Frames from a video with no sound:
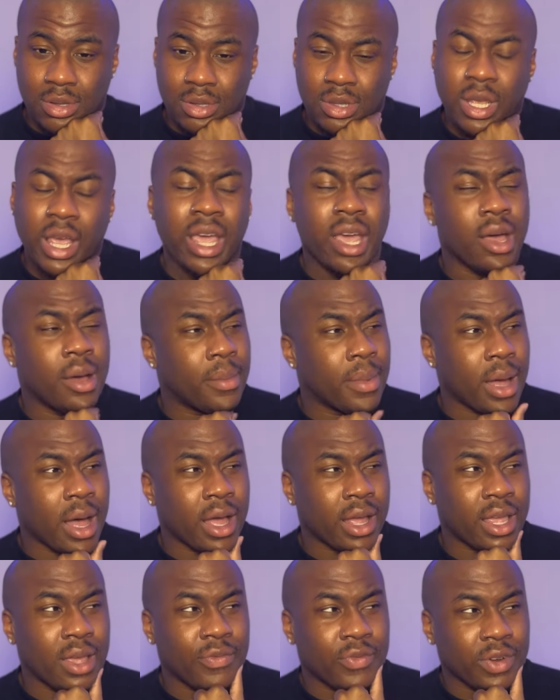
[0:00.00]
damn,
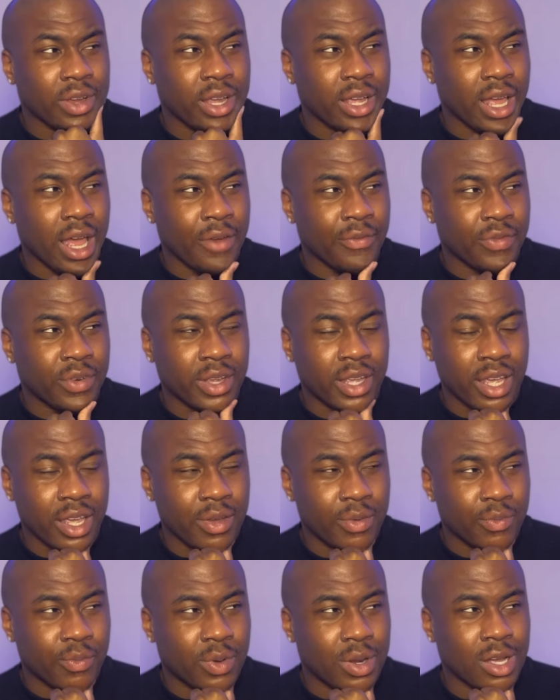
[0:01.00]
I keep forget. I
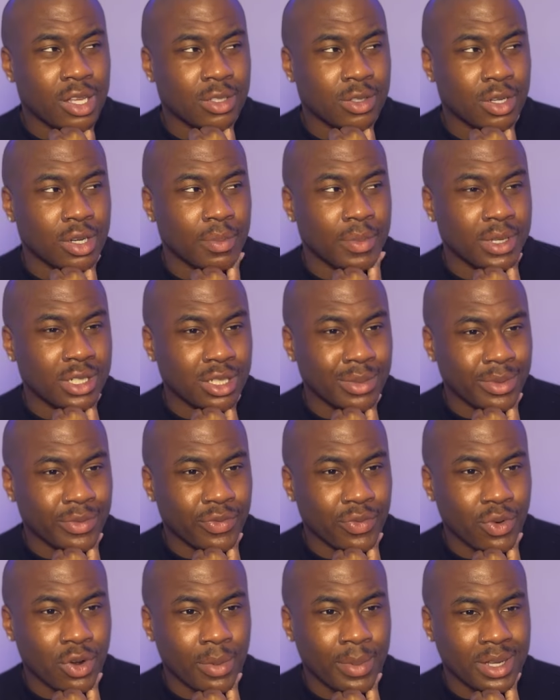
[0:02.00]
forget what I was going to mention
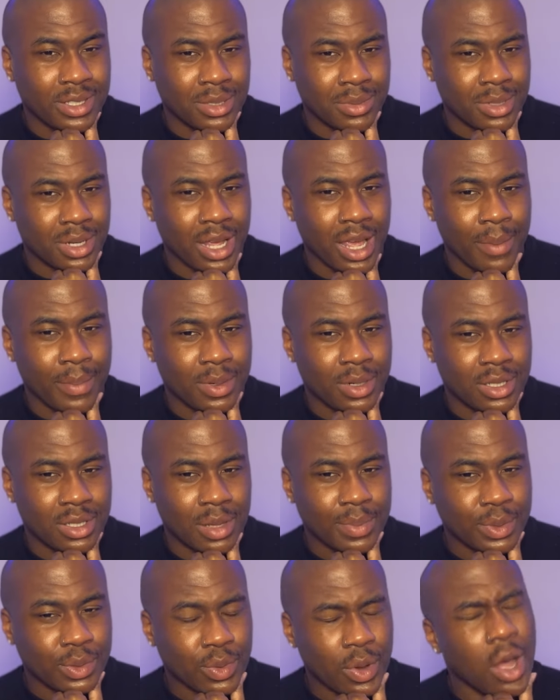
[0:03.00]
before about something that happened in this
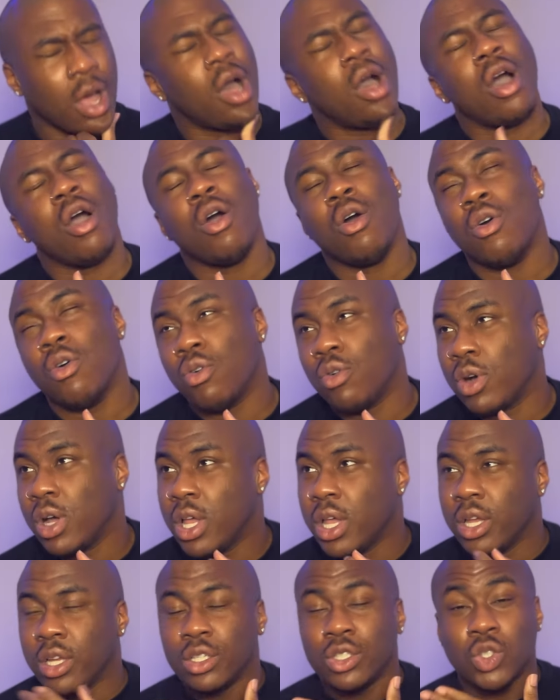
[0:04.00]
episode. Oh,
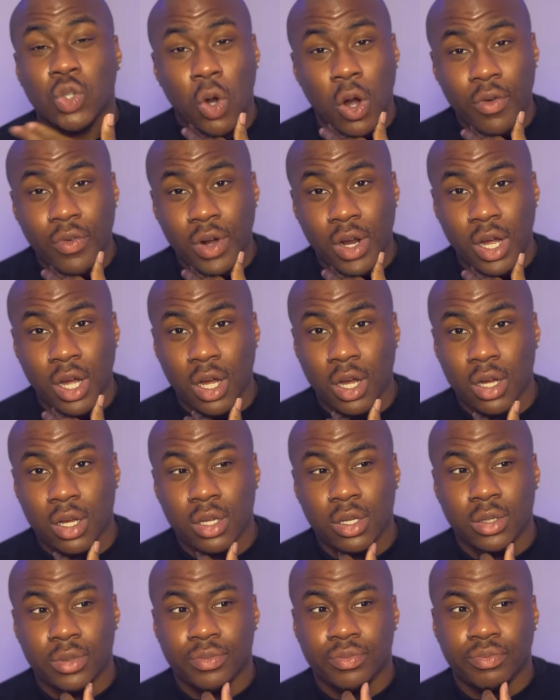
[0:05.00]
Jorah.
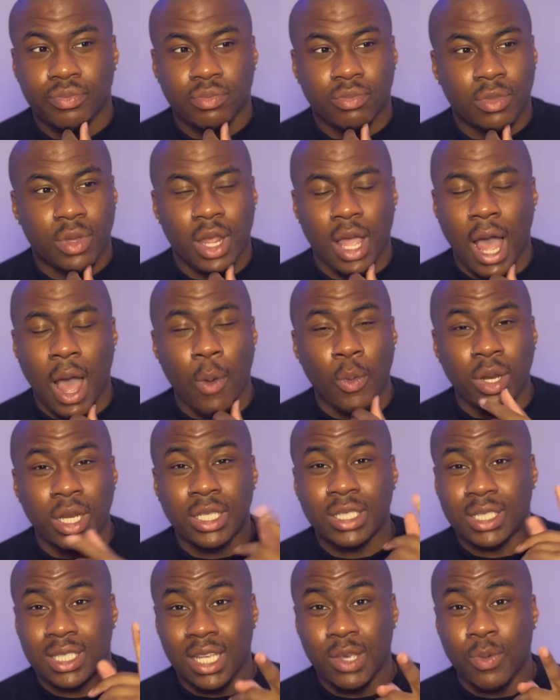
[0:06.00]
I want to
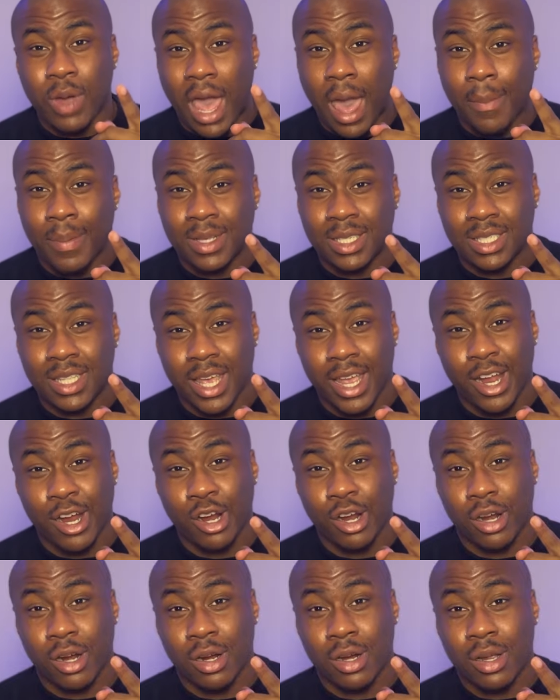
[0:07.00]
see what happens
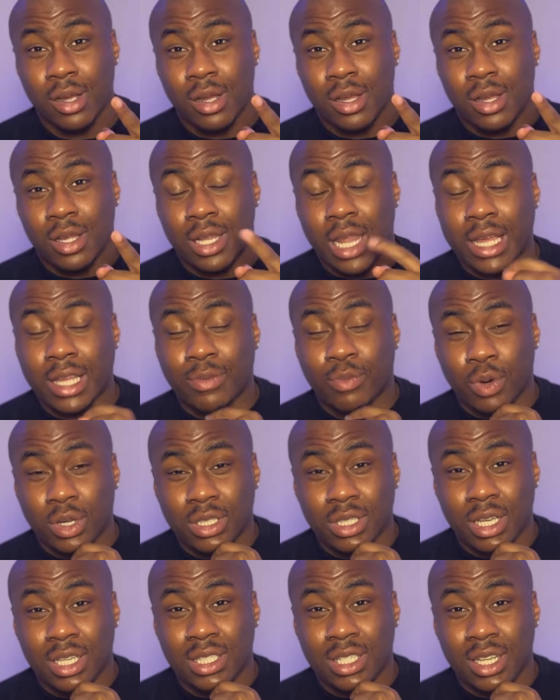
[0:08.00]
there. Like,
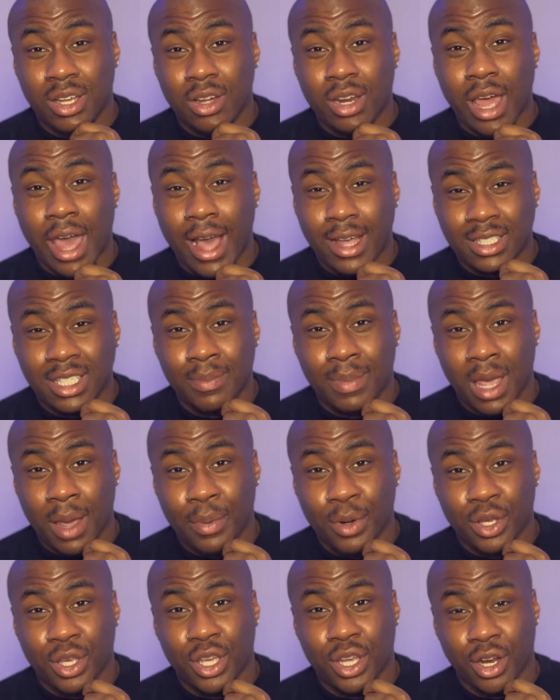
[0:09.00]
was is he going to actually be
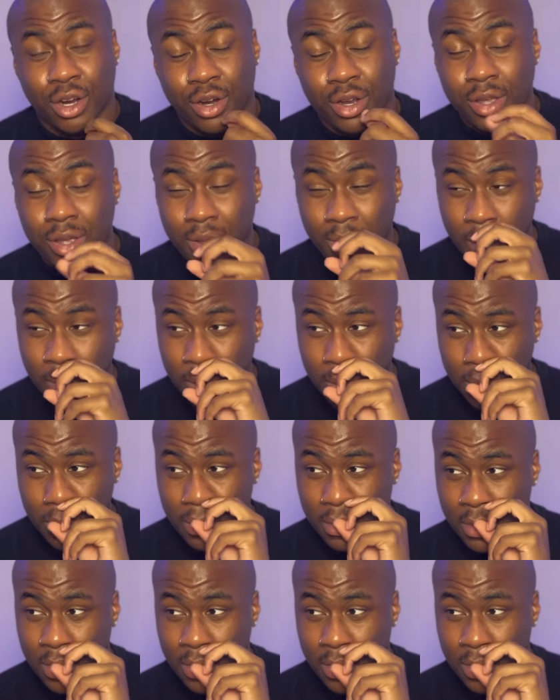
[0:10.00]
able to cure him?